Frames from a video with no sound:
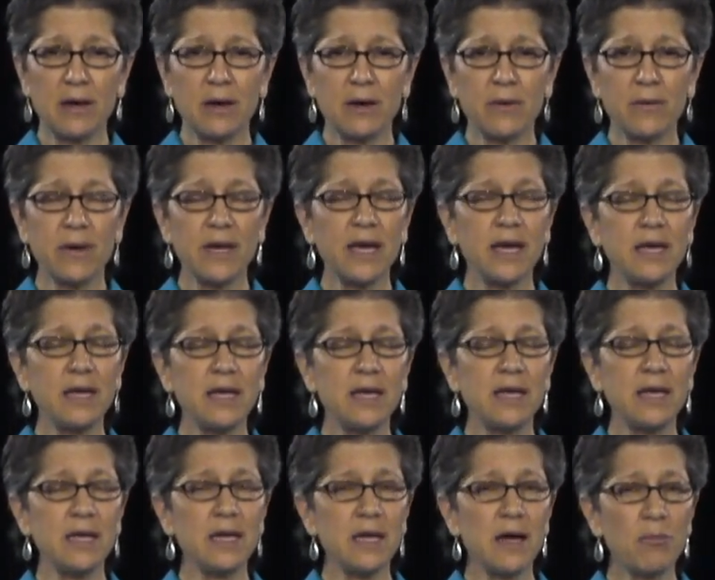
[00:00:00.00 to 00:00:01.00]
We hit
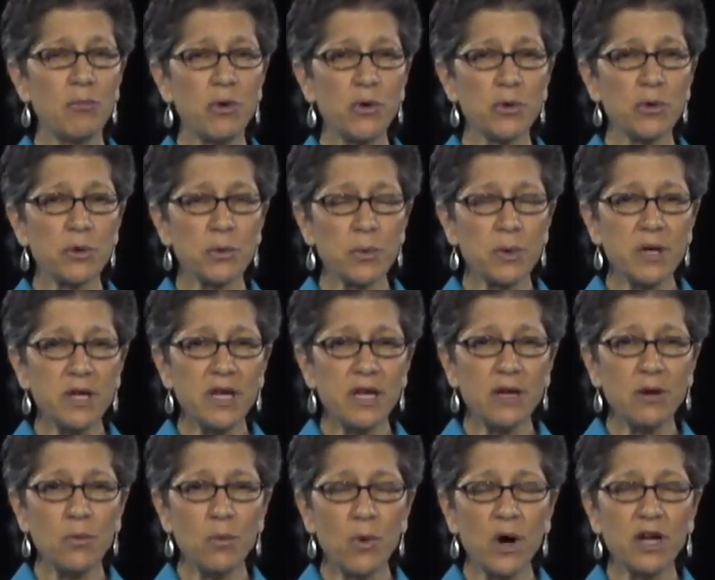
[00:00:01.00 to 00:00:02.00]
key number 3,
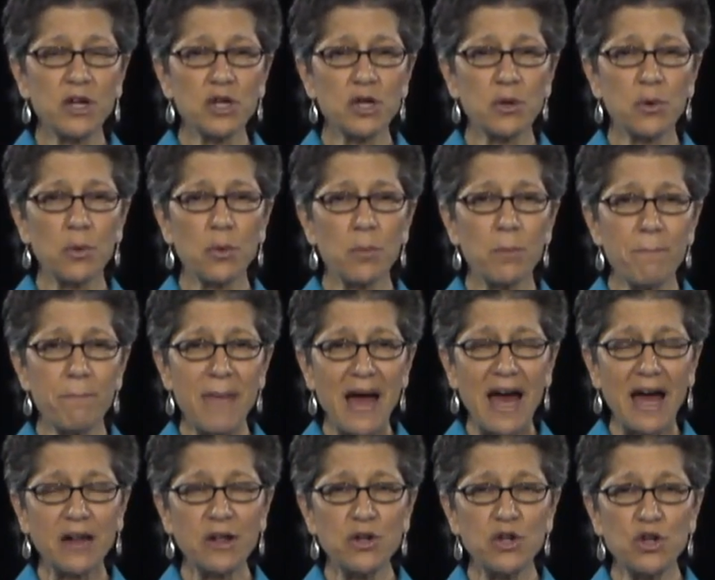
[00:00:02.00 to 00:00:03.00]
which
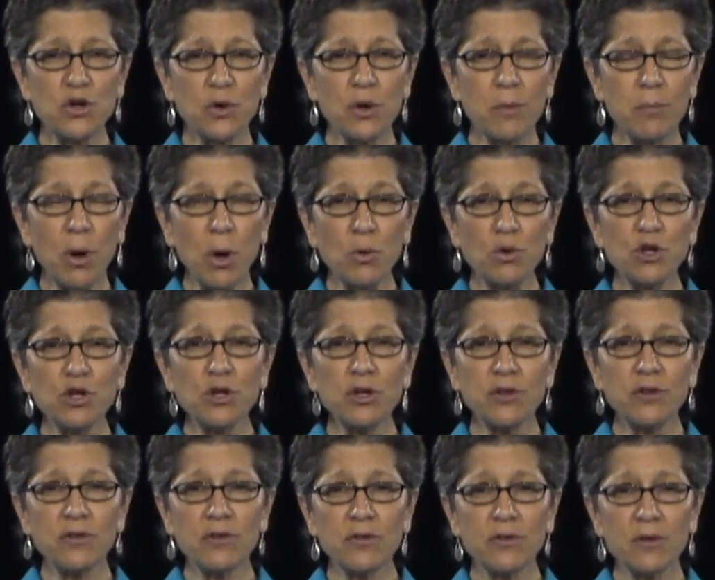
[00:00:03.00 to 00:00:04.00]
manage your
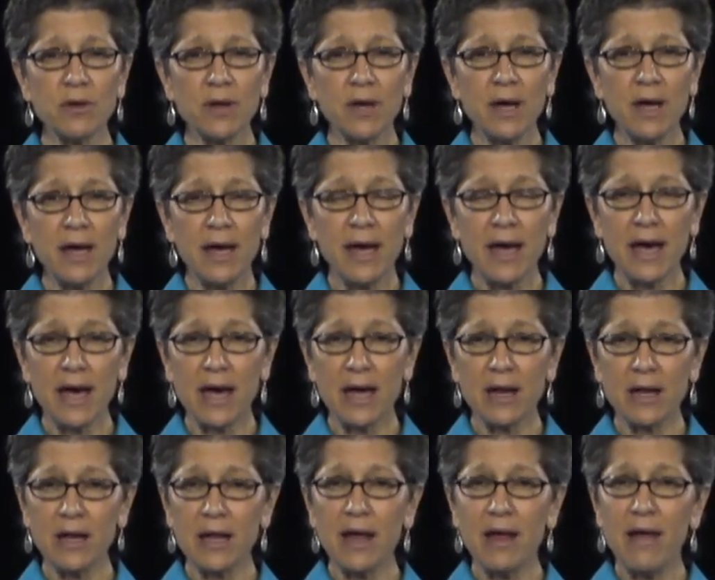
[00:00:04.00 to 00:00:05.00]
emotions.
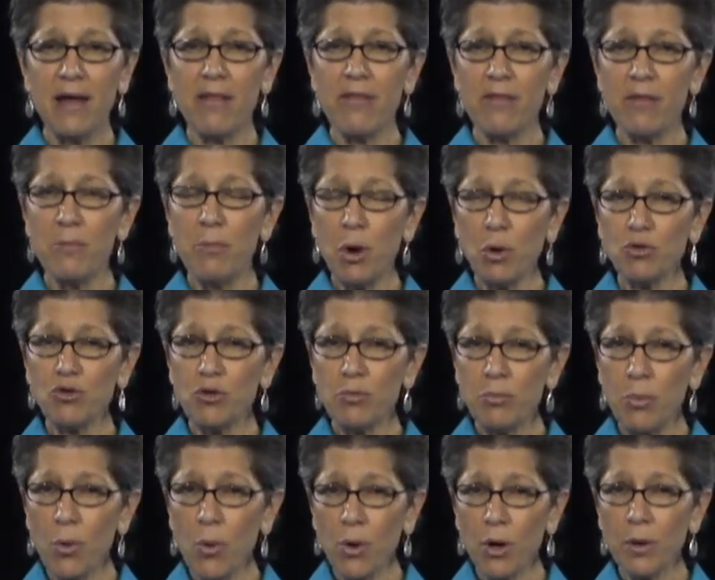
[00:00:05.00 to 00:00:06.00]
And the most
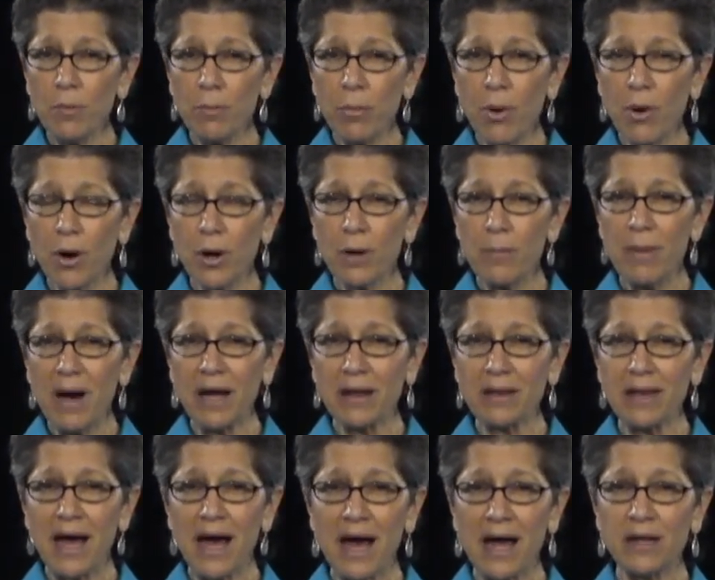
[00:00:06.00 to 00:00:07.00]
important part about
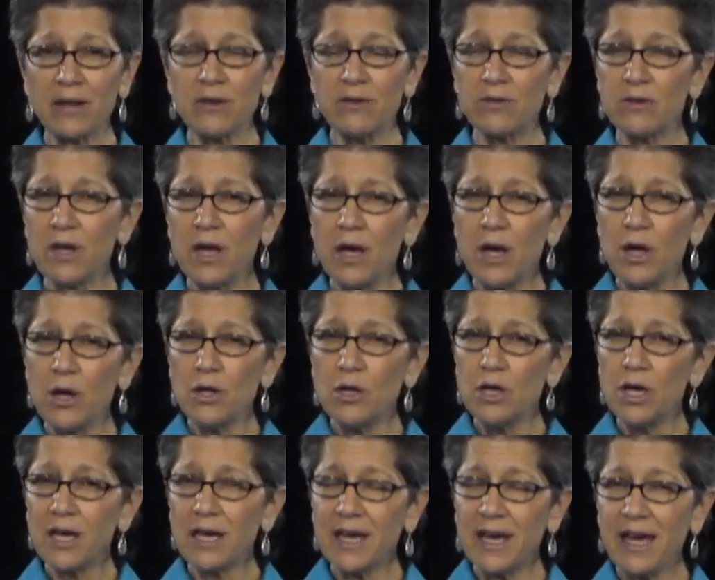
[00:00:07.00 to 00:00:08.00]
that is
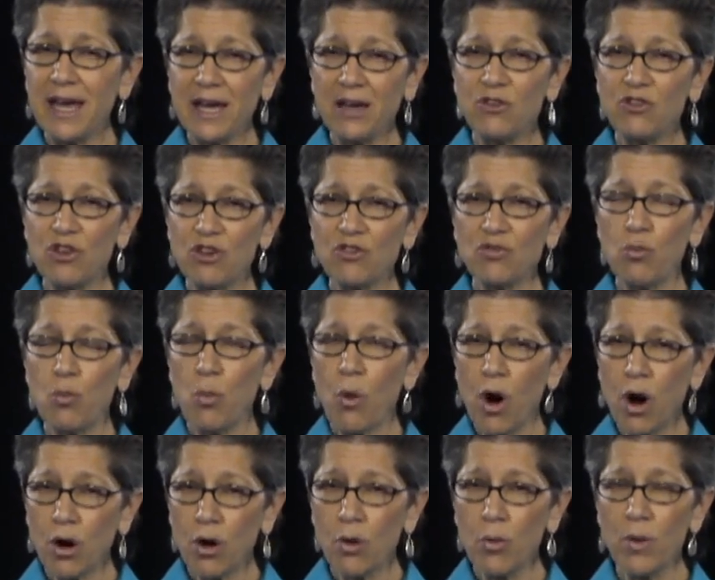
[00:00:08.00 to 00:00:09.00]
you can't just
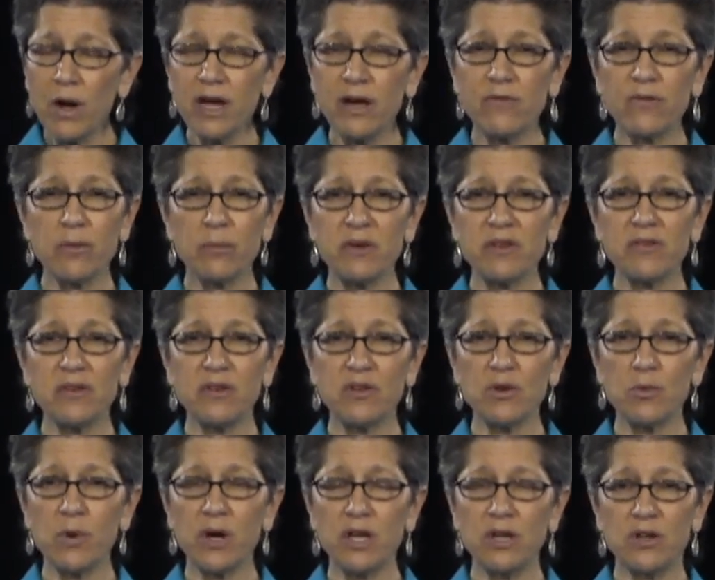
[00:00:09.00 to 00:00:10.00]
walk away from a
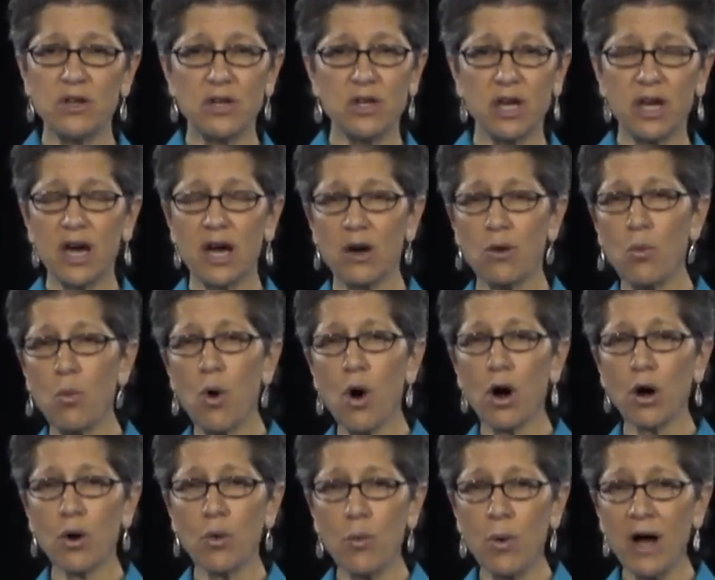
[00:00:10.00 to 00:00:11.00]
situation. You got to
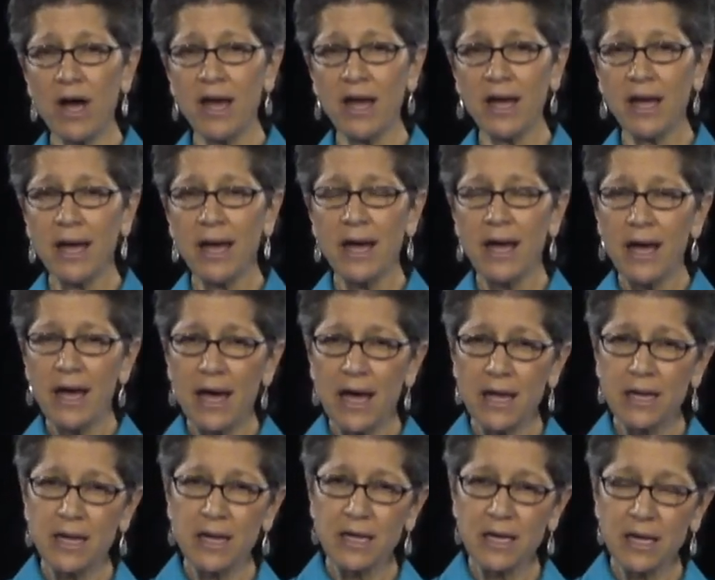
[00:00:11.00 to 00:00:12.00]
walk away
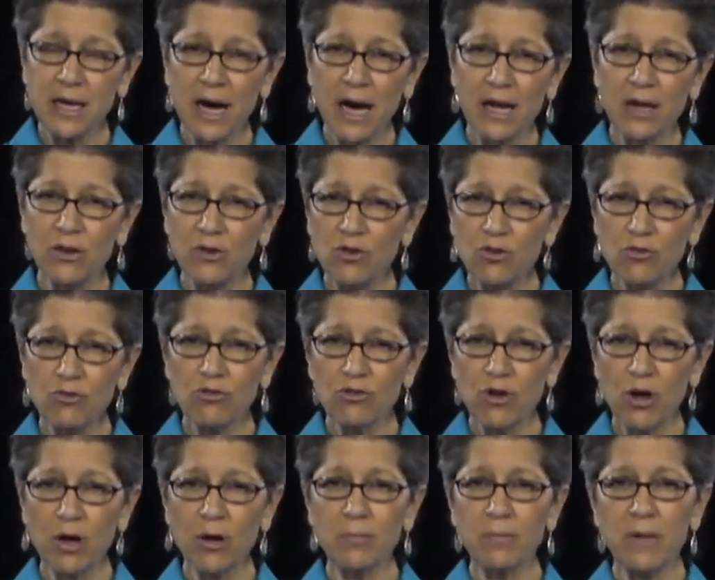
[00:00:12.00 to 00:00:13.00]
and then you got to do
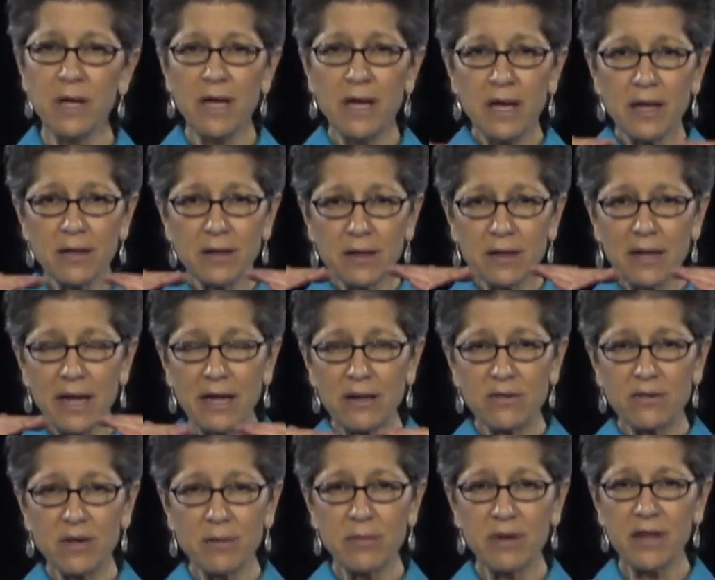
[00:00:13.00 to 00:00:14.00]
something to let
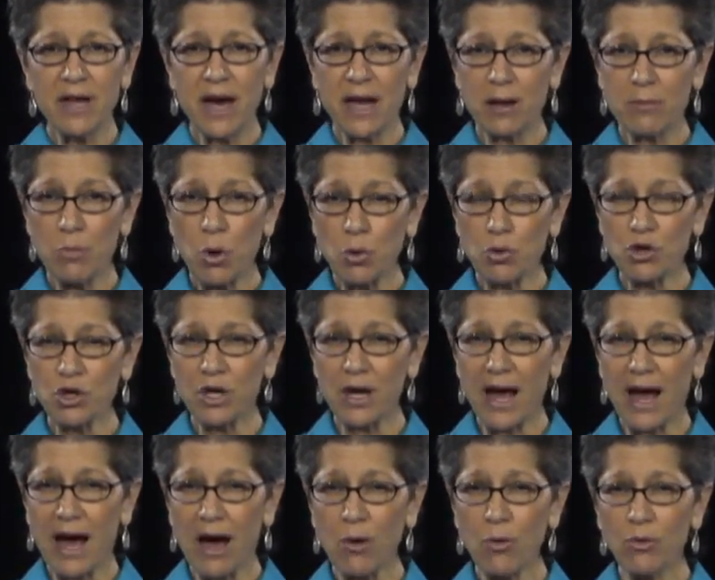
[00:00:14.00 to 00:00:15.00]
some of that emotion
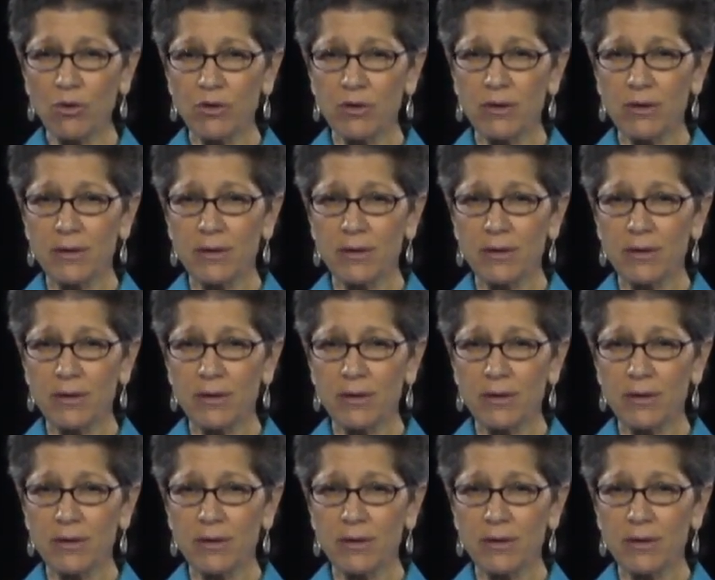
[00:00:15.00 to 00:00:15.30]
out.